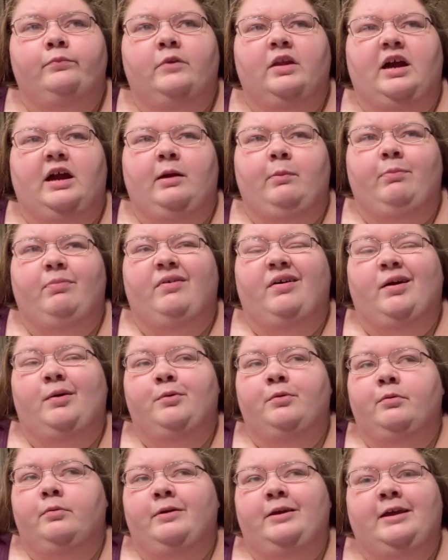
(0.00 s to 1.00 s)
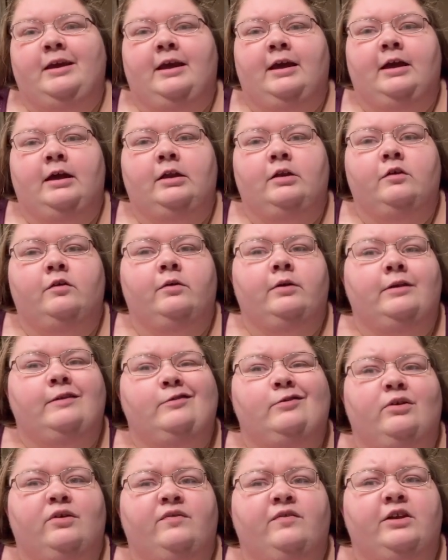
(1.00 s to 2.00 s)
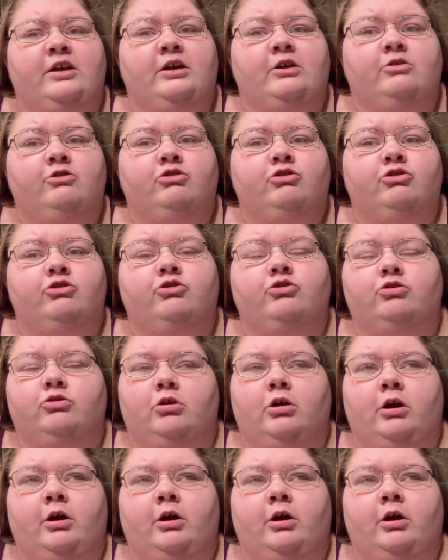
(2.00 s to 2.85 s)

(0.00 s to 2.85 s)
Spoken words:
I probably can't do it to a finish,